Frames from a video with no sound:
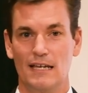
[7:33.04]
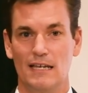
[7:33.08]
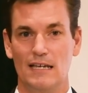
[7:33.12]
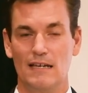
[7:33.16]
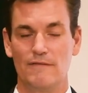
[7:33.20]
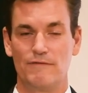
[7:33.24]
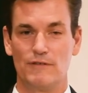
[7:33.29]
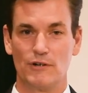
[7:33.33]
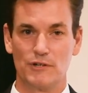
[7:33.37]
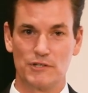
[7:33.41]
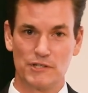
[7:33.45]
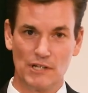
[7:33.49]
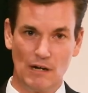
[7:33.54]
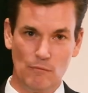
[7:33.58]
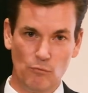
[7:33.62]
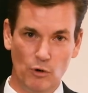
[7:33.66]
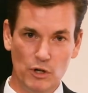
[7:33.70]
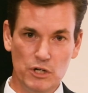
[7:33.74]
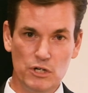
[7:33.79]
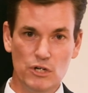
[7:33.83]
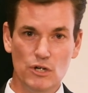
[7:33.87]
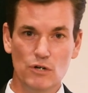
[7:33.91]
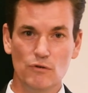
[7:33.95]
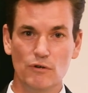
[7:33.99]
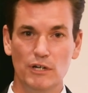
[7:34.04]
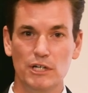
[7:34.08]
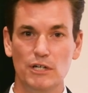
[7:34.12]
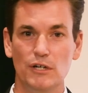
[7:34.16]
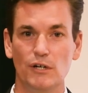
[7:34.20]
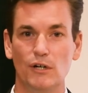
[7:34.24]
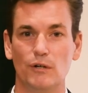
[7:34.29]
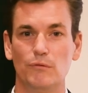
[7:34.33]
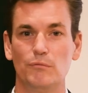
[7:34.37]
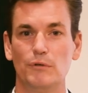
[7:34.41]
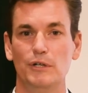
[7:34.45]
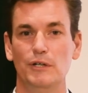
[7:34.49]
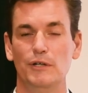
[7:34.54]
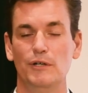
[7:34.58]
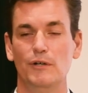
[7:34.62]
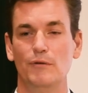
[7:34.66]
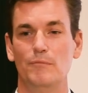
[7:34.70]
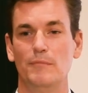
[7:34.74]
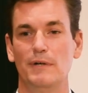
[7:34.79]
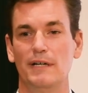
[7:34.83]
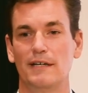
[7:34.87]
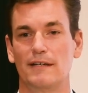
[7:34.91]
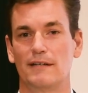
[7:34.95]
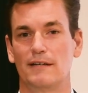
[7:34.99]
If there's someone new in your
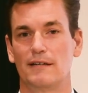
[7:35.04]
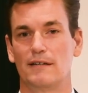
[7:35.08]
room,